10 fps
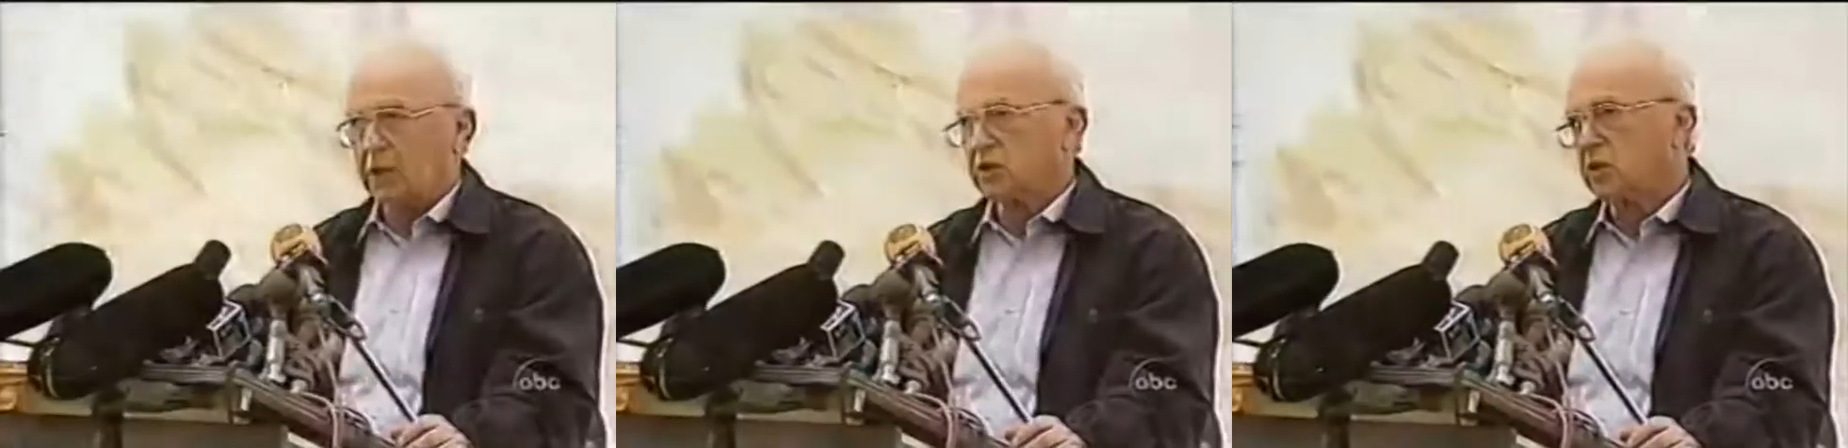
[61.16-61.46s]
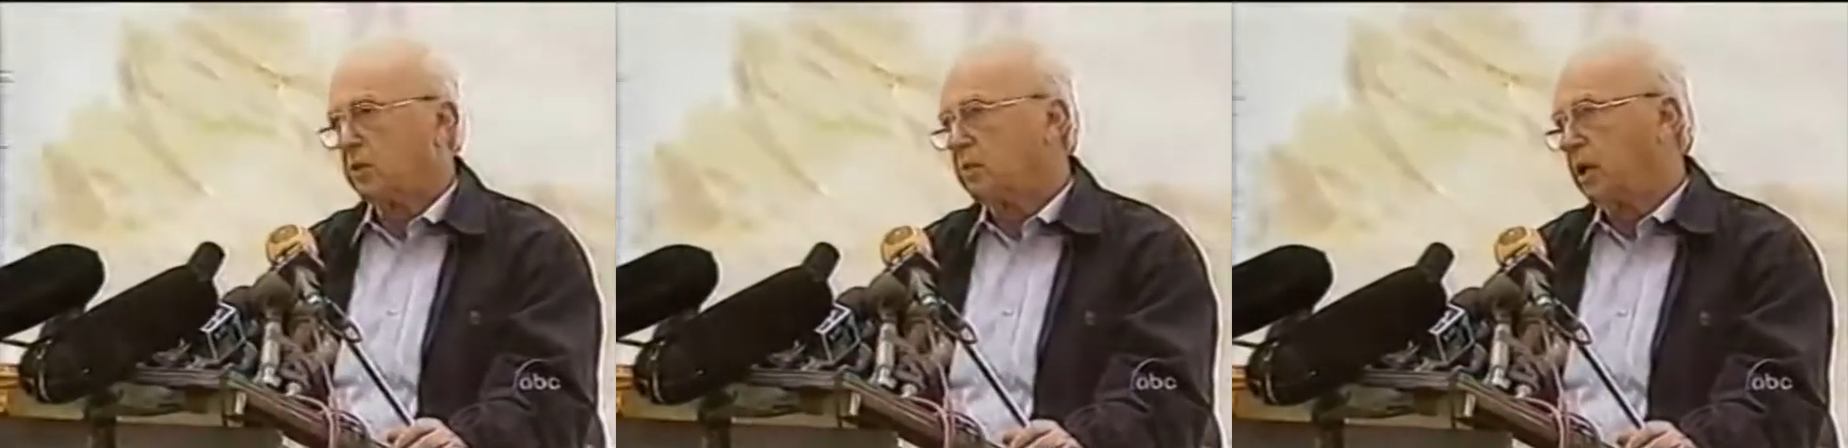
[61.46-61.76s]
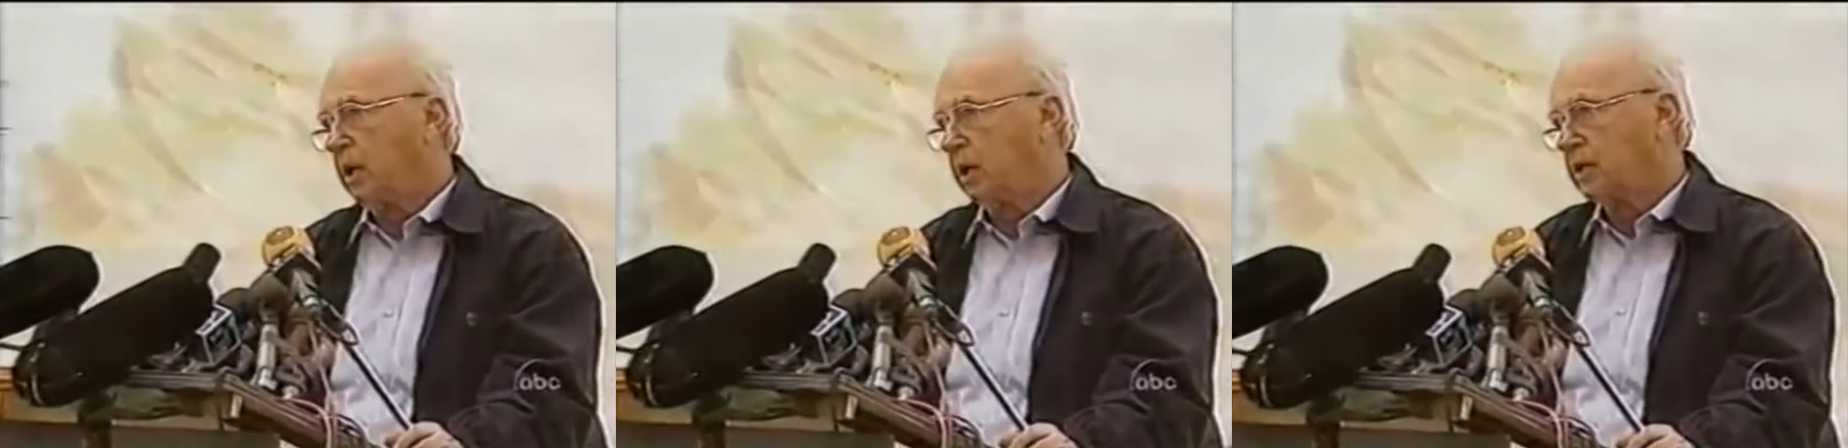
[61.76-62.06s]
as
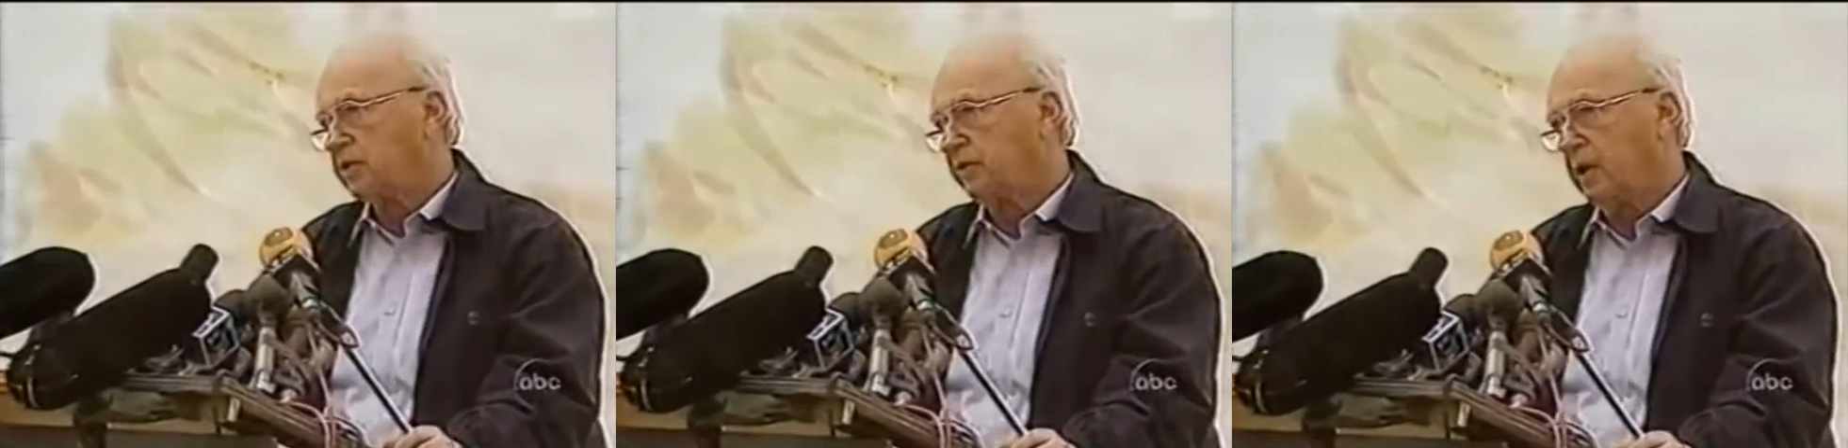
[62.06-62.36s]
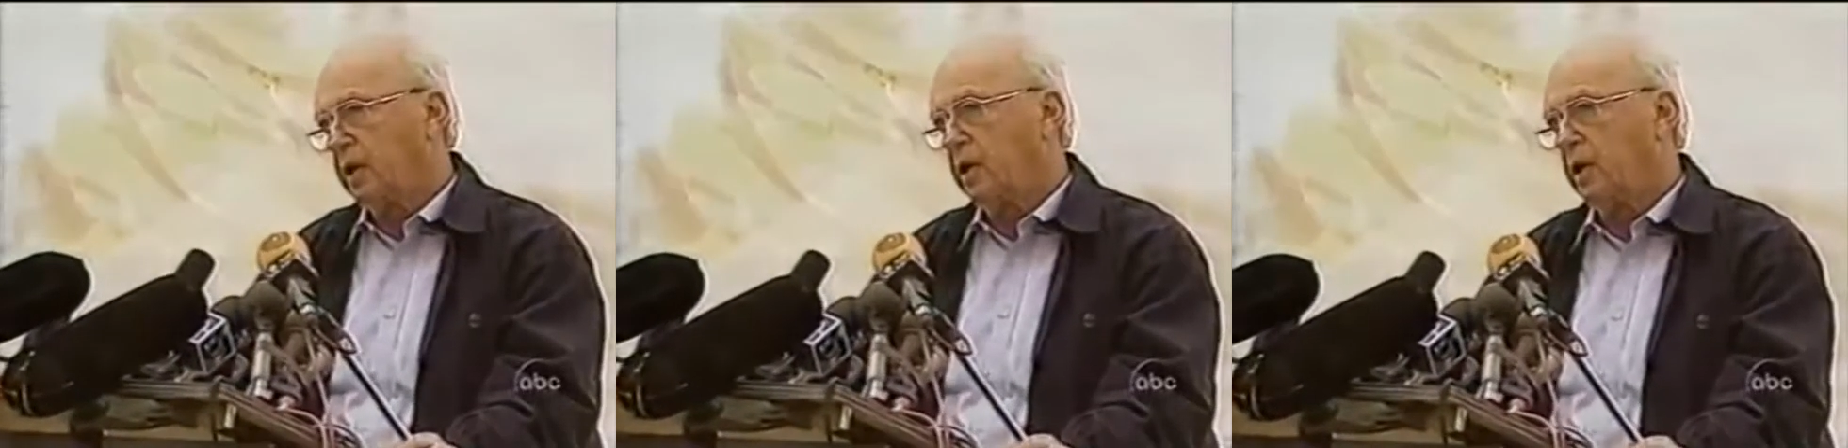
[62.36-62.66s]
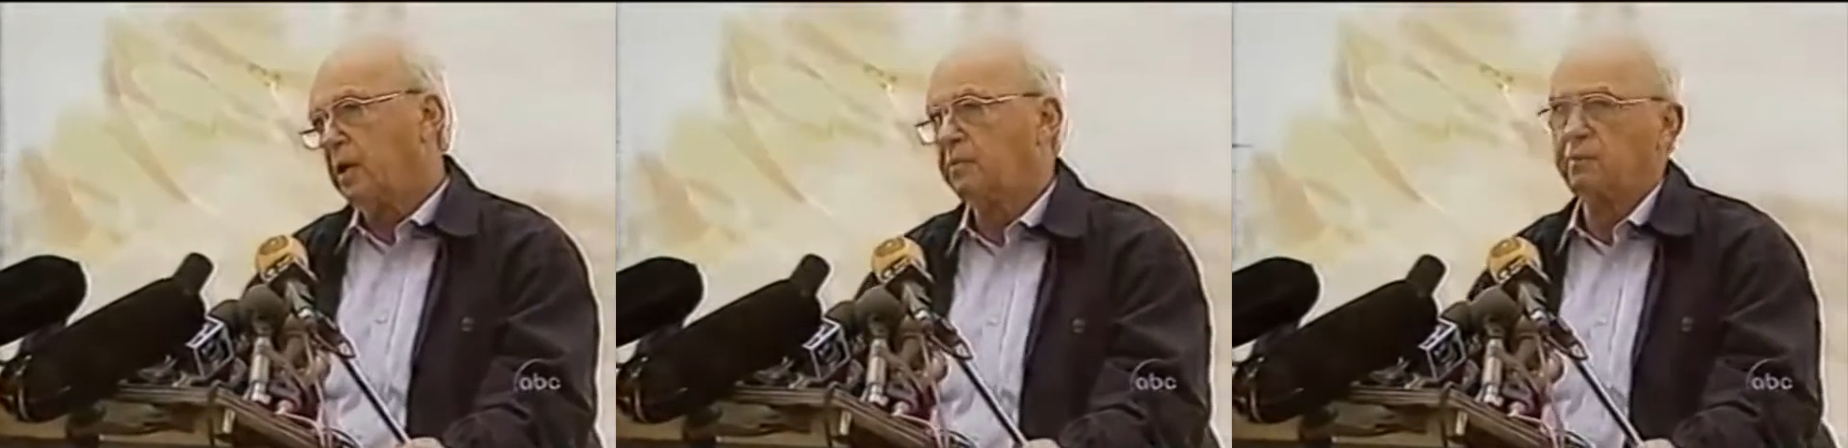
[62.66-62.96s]
did Israeli Prime
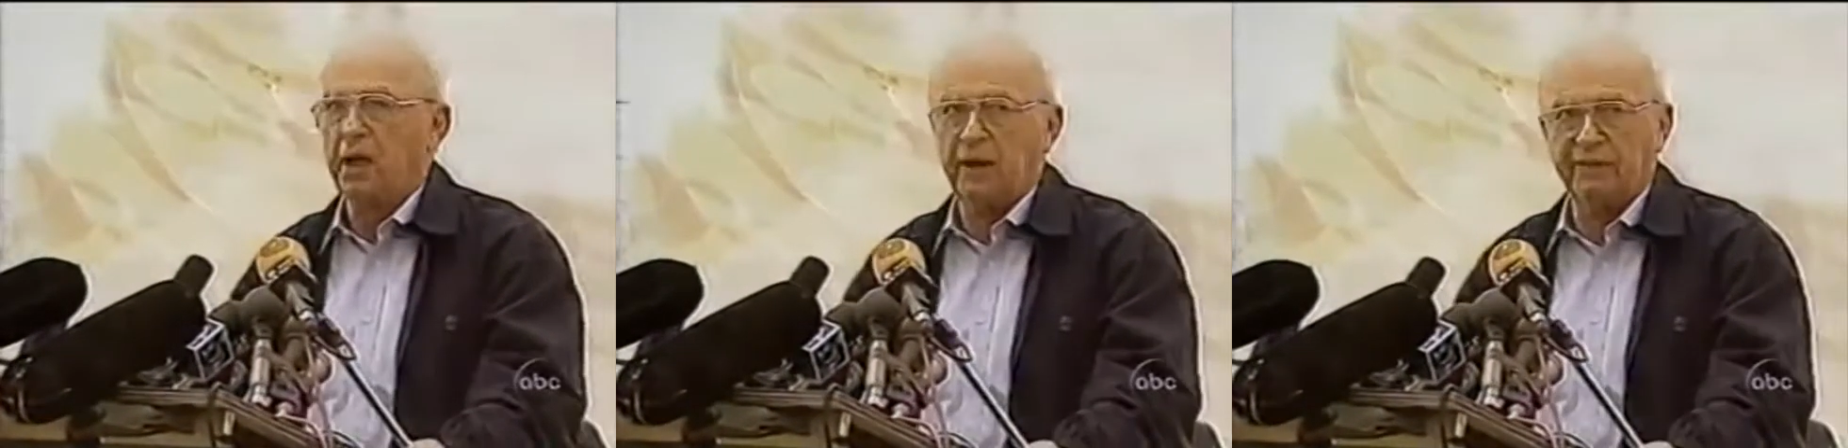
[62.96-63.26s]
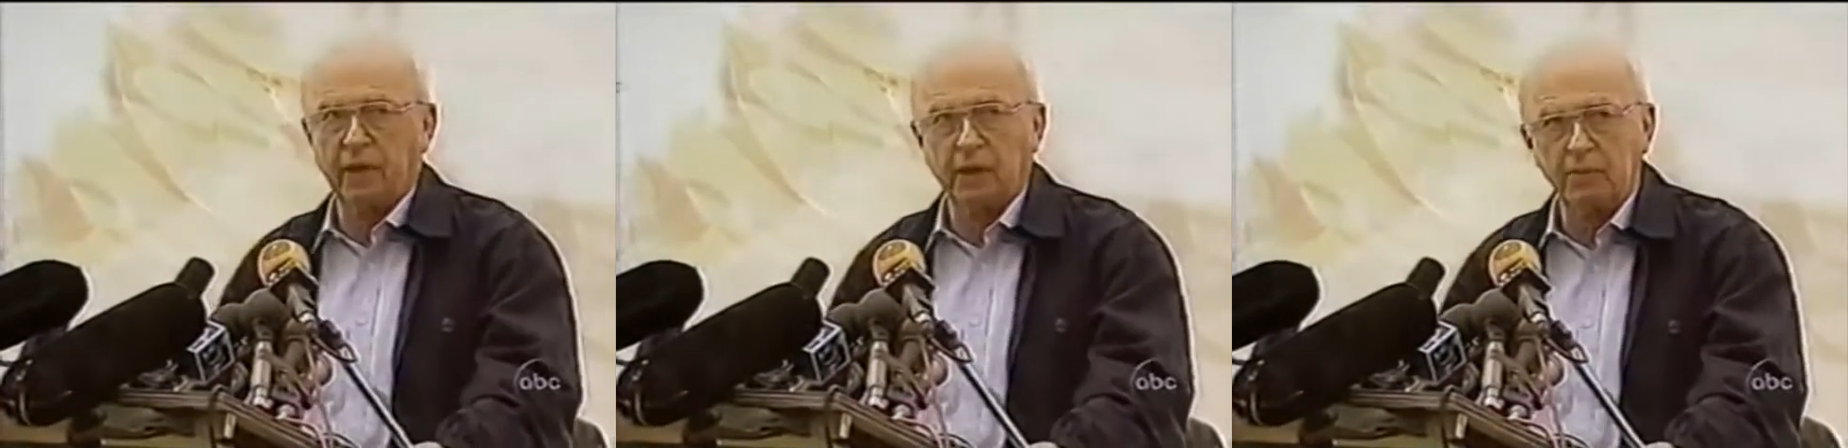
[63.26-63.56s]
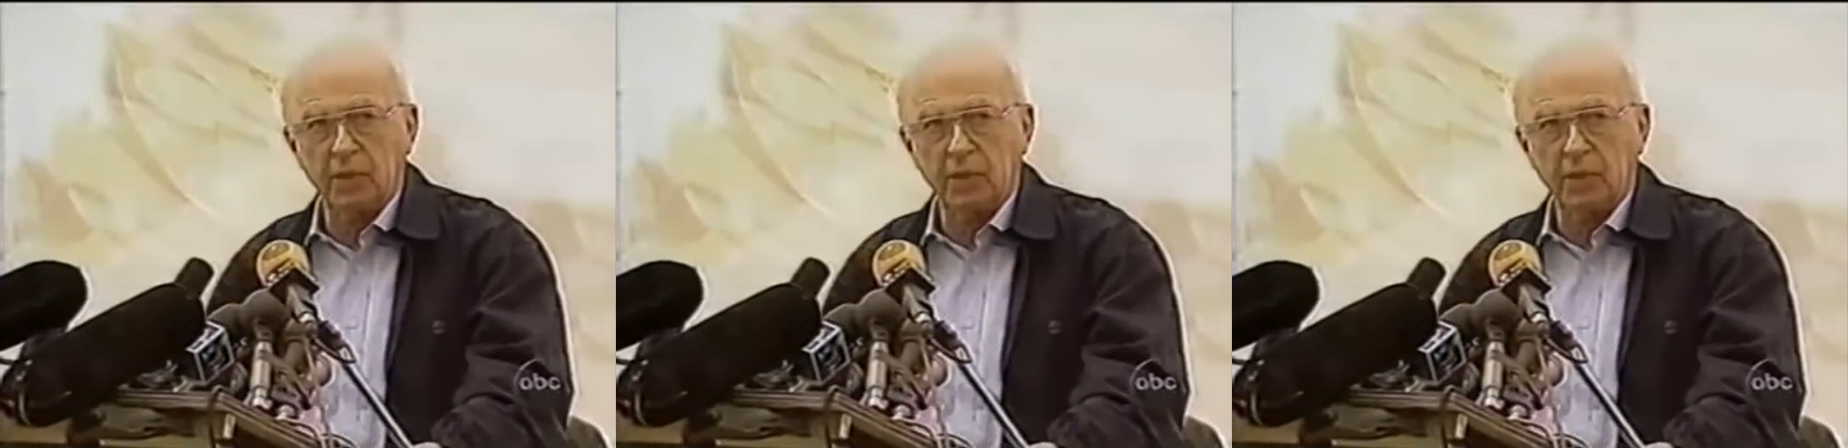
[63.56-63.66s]
Minister Yitzhak